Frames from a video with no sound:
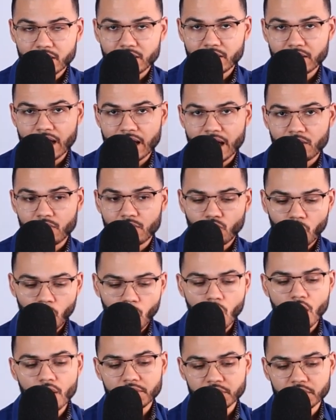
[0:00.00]
that
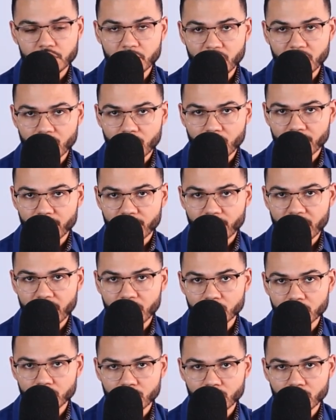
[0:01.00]
want to become
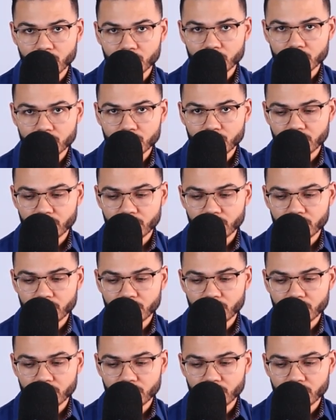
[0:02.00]
financial coach